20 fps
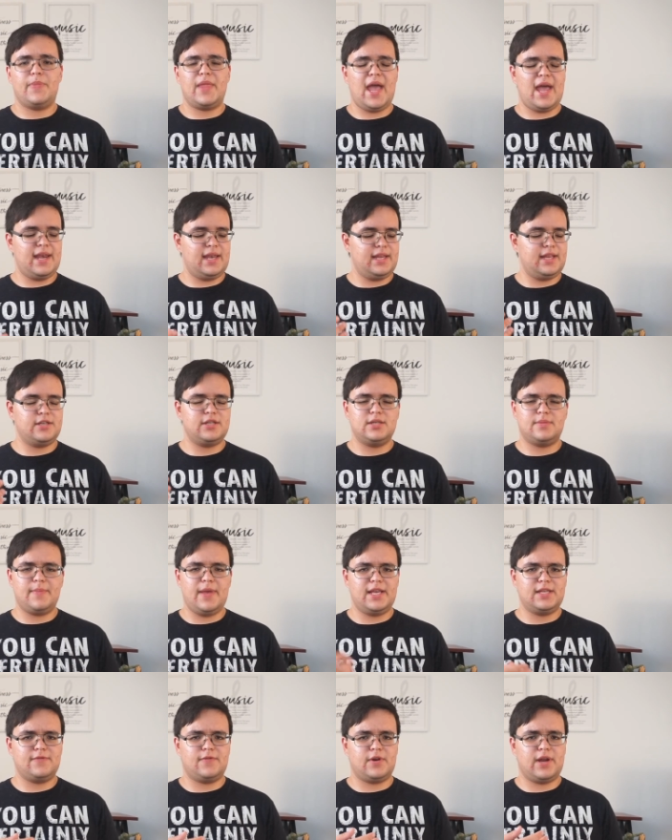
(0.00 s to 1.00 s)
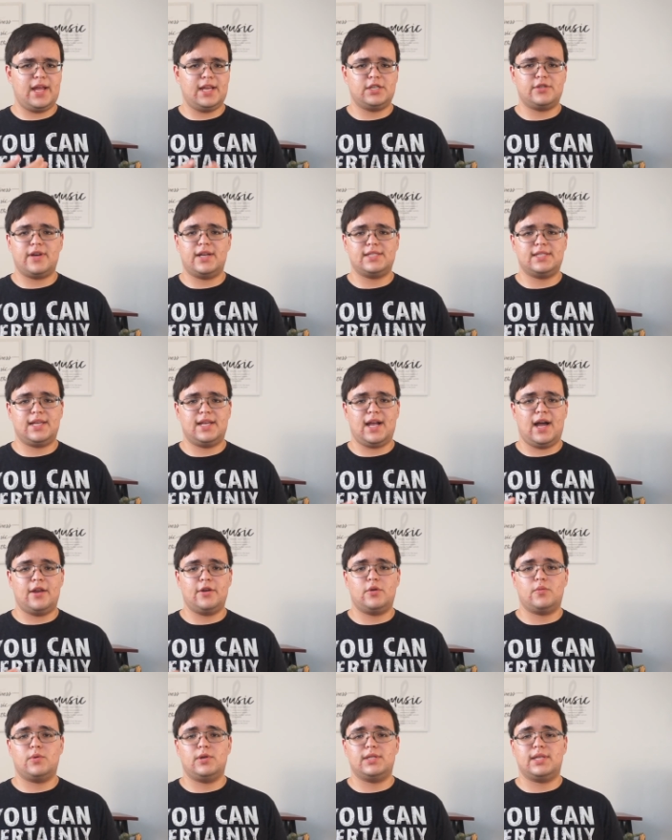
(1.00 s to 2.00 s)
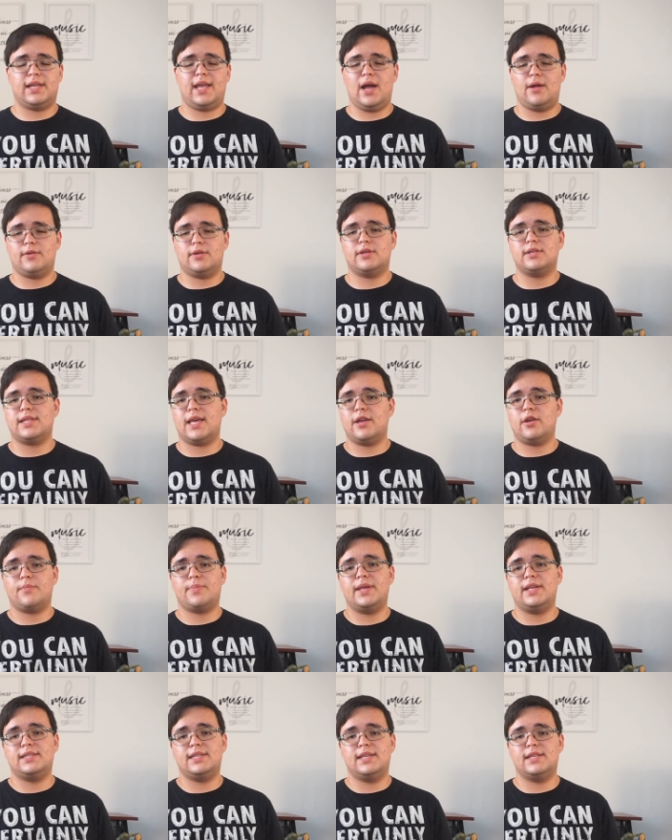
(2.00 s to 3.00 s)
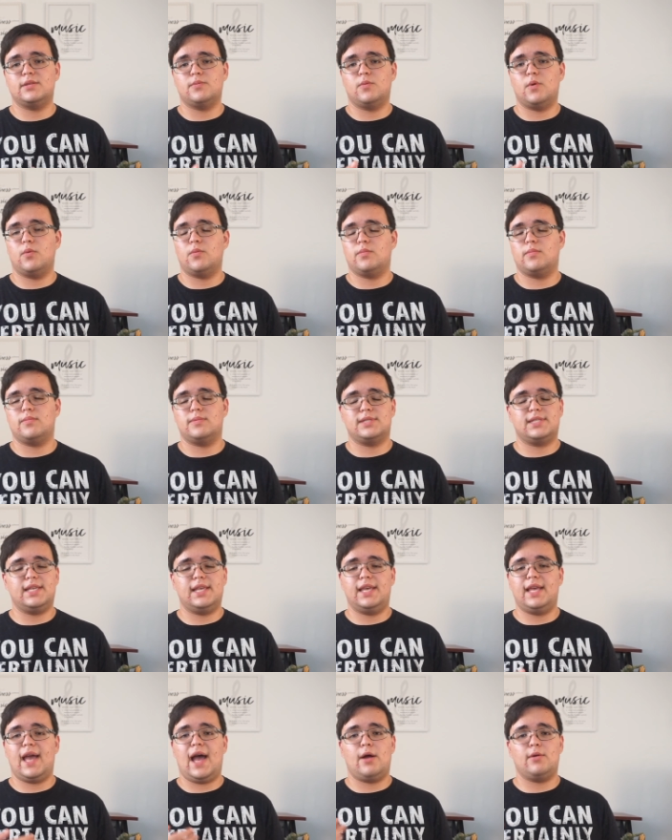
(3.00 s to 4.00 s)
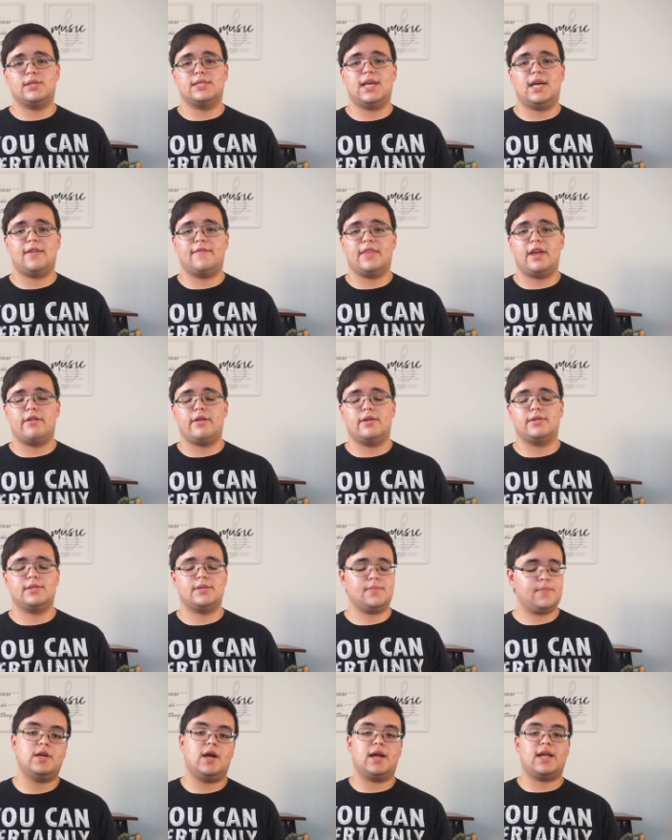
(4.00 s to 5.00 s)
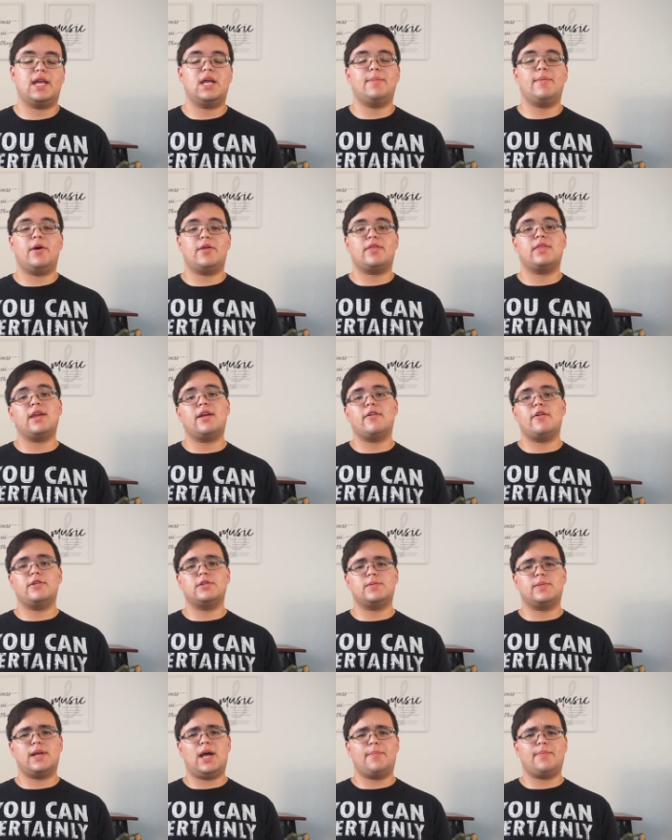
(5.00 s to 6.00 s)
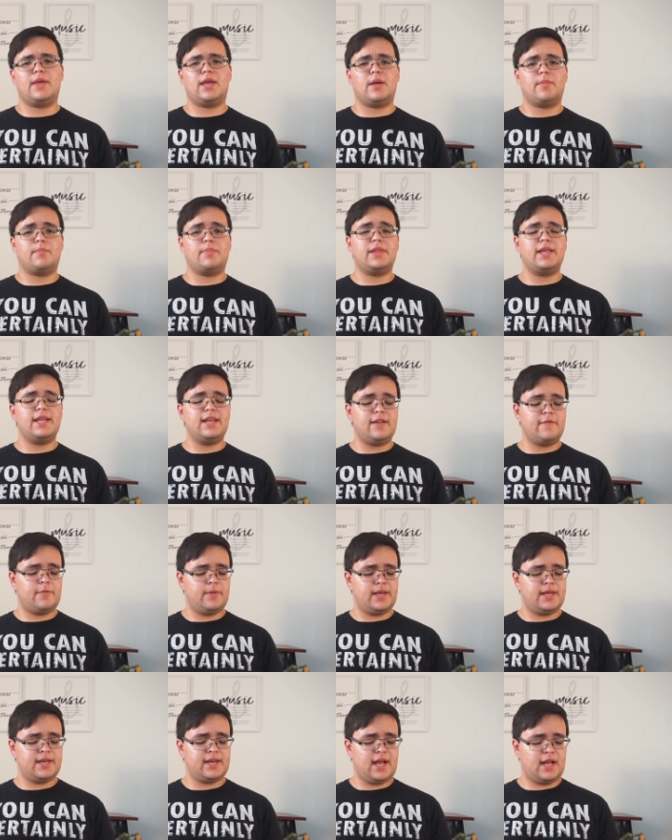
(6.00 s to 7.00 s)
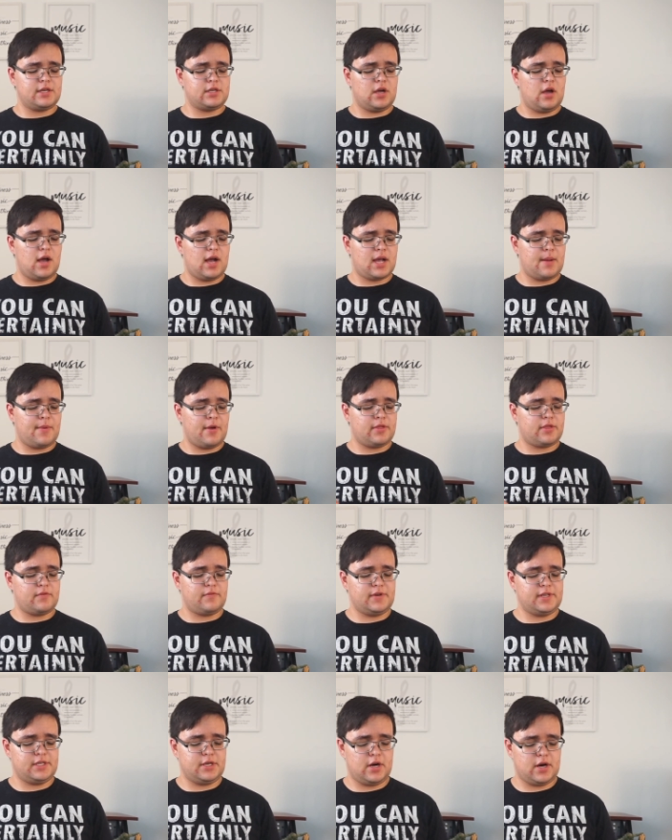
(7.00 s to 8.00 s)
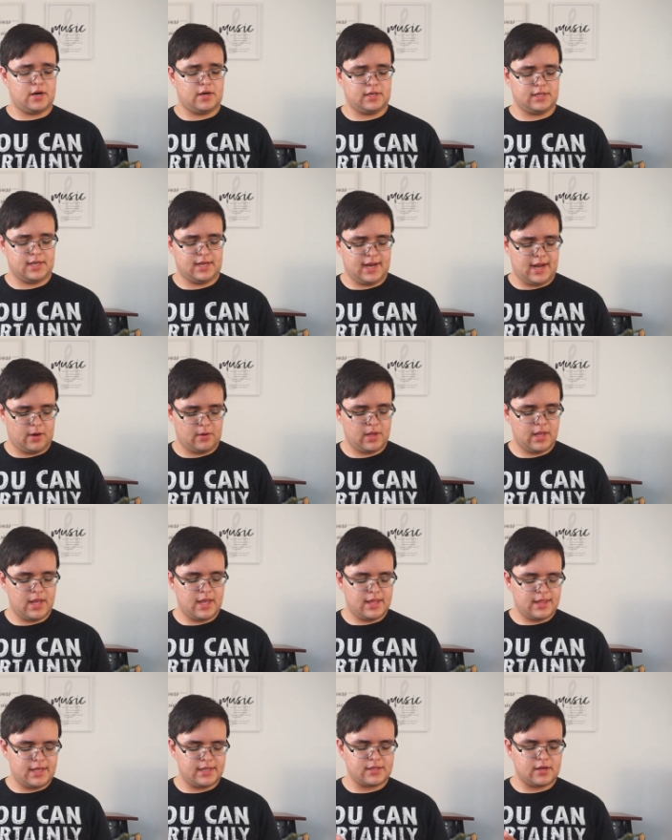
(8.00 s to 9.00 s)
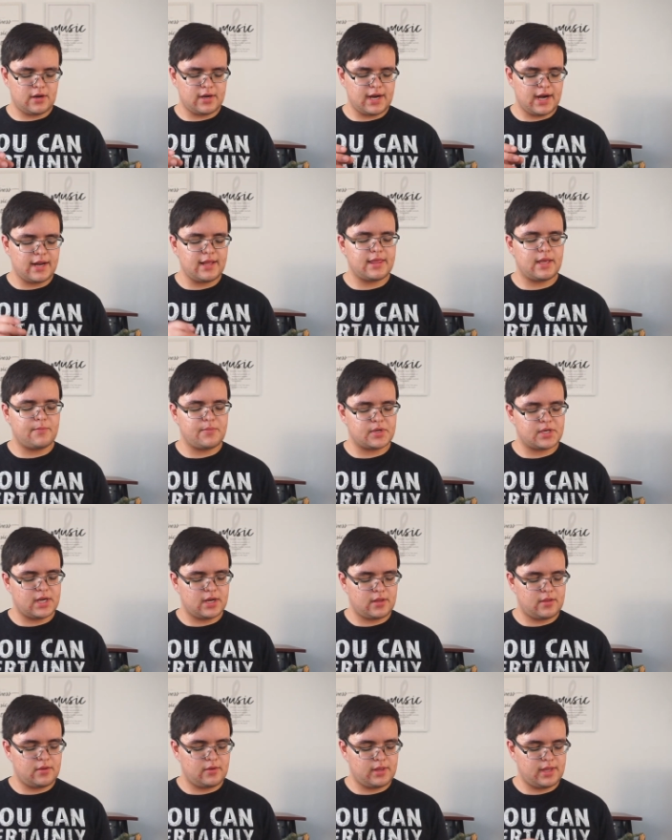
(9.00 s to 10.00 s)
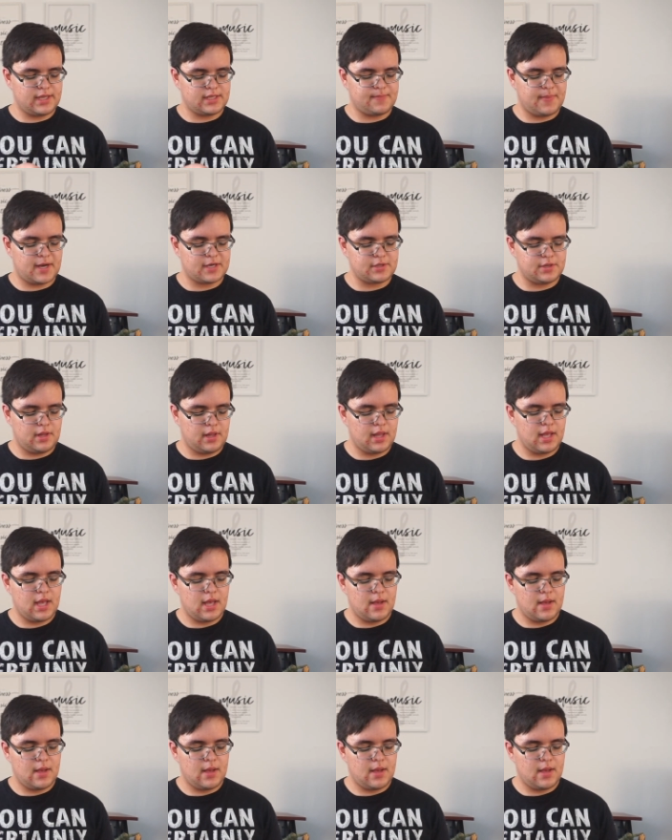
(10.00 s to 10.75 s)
And it just makes for interesting underworld encounters that your PCs won't see outside of Theros. Talking about Theros would not be complete if we did not talk about the Returned. Now, these aren't anything particularly special,